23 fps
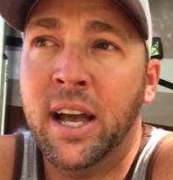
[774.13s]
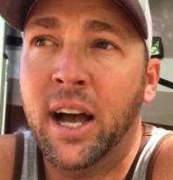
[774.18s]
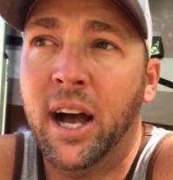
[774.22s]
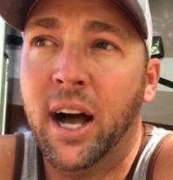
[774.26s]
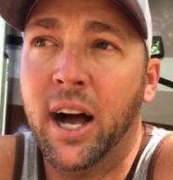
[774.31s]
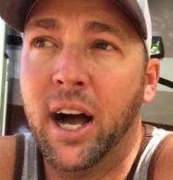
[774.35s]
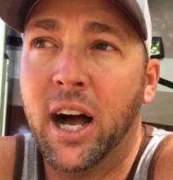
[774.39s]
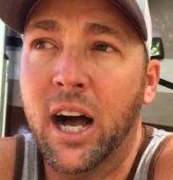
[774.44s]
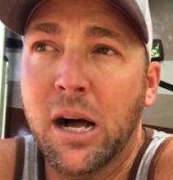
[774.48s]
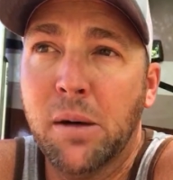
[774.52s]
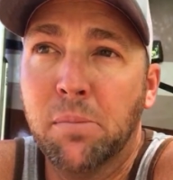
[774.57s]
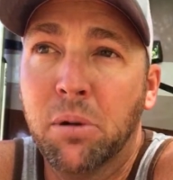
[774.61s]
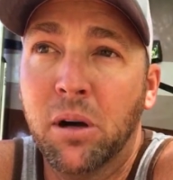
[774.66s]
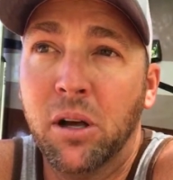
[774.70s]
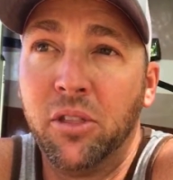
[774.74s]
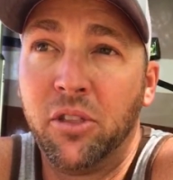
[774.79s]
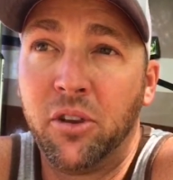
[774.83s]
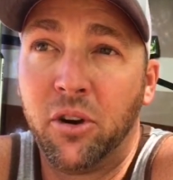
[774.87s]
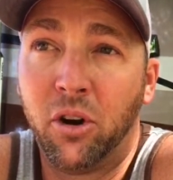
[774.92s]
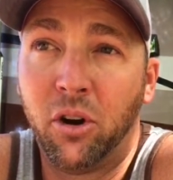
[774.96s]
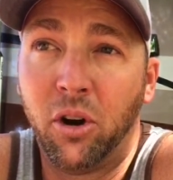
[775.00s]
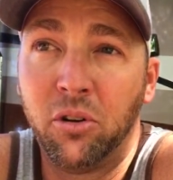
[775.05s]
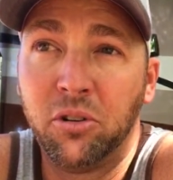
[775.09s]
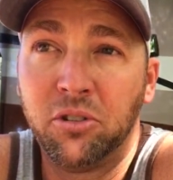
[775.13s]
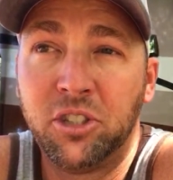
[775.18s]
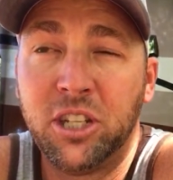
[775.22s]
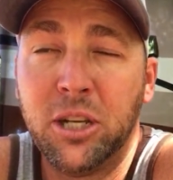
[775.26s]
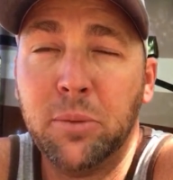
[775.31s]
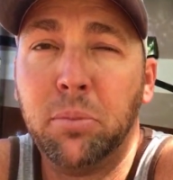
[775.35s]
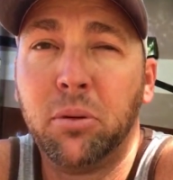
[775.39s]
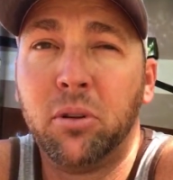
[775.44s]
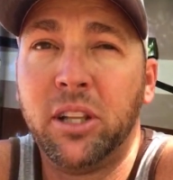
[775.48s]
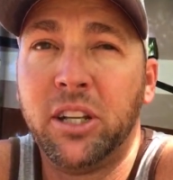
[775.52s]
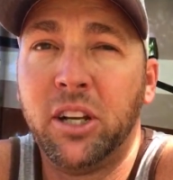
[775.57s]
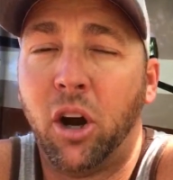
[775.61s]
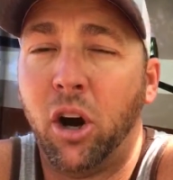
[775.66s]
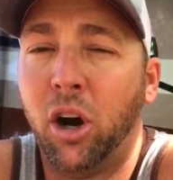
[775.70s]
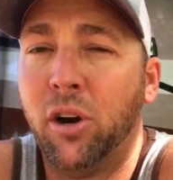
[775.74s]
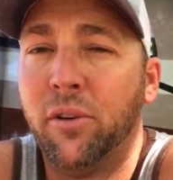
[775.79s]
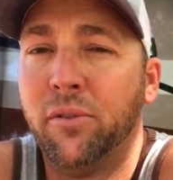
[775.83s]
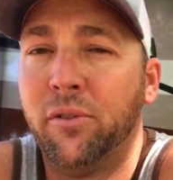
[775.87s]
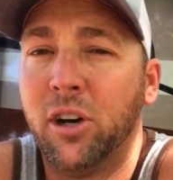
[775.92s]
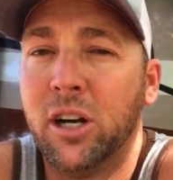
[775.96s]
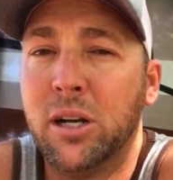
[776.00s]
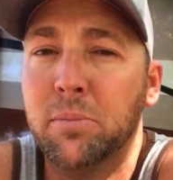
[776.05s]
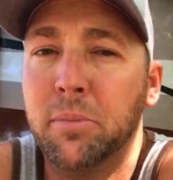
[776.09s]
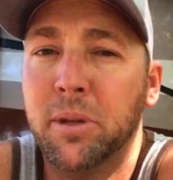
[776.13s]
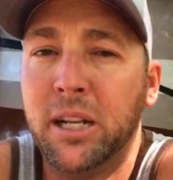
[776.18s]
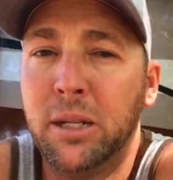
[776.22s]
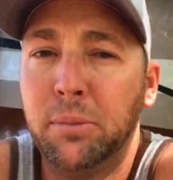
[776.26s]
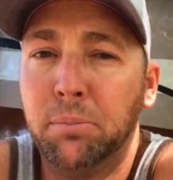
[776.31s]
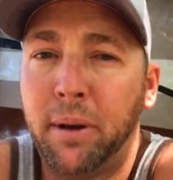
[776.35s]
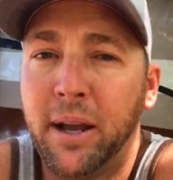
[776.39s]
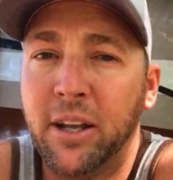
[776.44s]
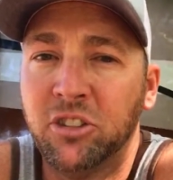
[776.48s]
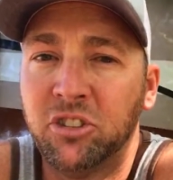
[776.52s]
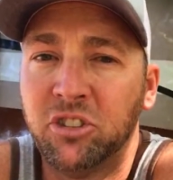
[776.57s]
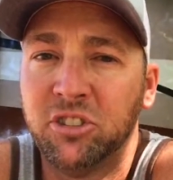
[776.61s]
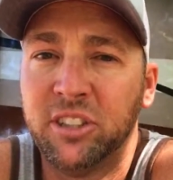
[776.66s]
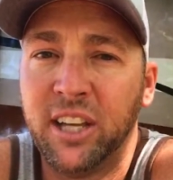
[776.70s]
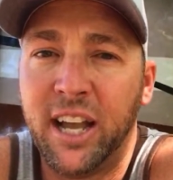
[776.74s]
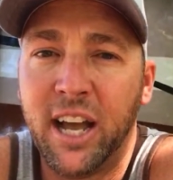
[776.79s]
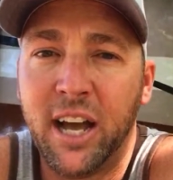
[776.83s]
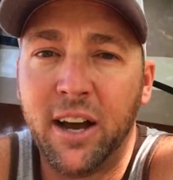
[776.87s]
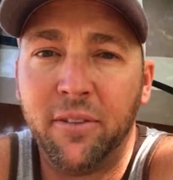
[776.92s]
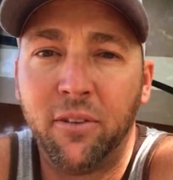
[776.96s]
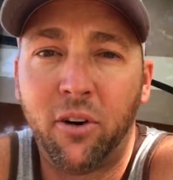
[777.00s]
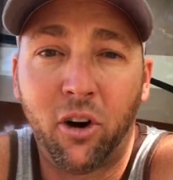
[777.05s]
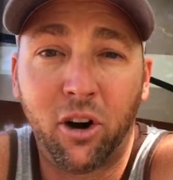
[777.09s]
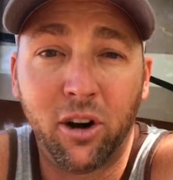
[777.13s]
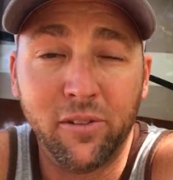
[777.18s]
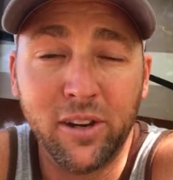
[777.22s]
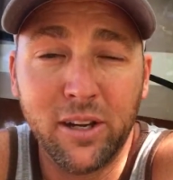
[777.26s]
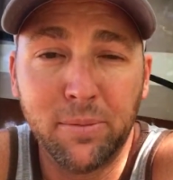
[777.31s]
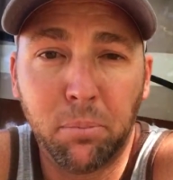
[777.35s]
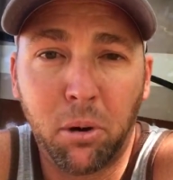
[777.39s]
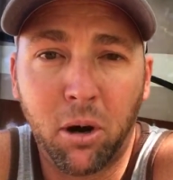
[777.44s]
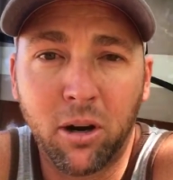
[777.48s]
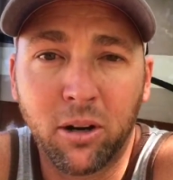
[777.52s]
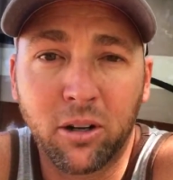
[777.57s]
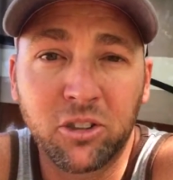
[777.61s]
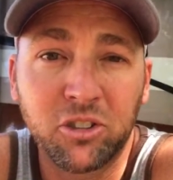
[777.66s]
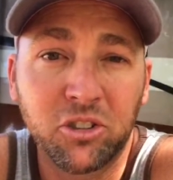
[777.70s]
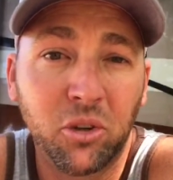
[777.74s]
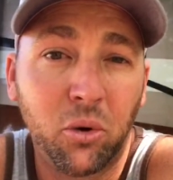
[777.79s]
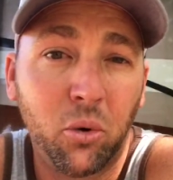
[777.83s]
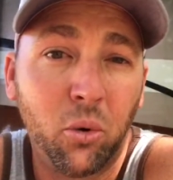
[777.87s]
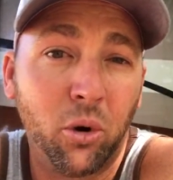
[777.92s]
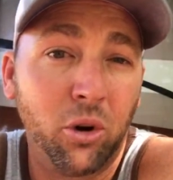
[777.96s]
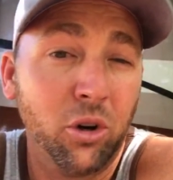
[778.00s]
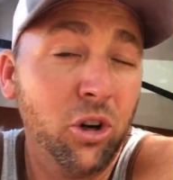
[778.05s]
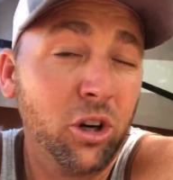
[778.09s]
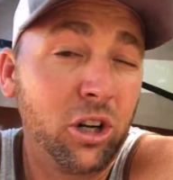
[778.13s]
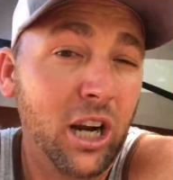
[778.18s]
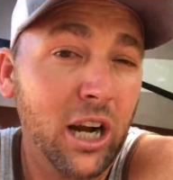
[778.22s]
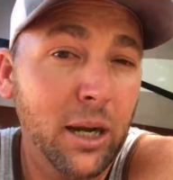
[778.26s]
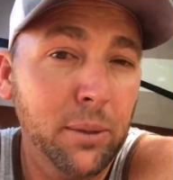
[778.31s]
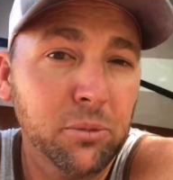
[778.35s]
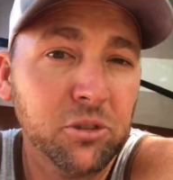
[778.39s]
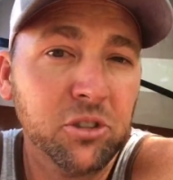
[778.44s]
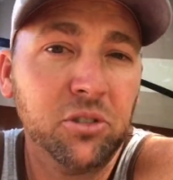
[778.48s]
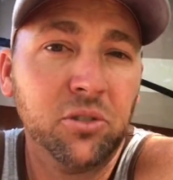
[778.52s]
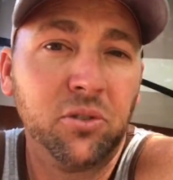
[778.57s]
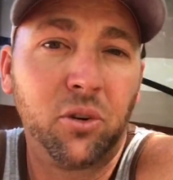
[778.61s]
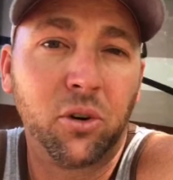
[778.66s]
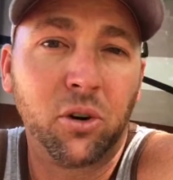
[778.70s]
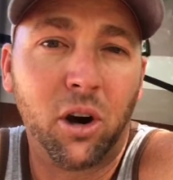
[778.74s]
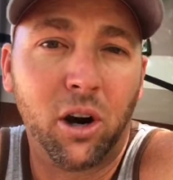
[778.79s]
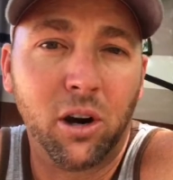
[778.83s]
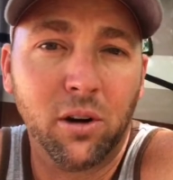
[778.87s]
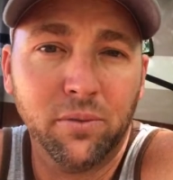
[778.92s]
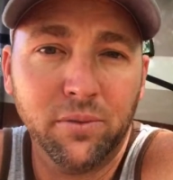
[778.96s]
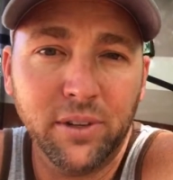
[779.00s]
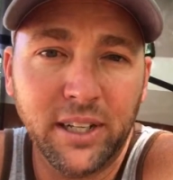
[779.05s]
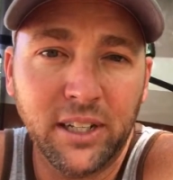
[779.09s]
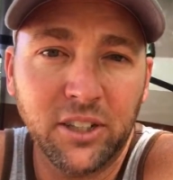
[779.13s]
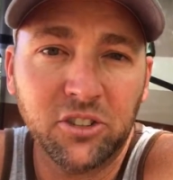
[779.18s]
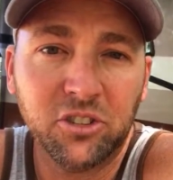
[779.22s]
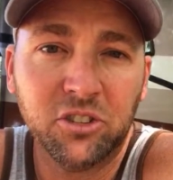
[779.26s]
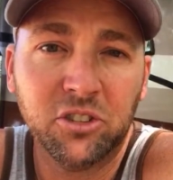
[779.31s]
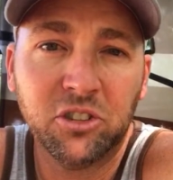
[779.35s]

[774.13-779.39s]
but there typically aren't very many places that have RV parks or hookups for RVs.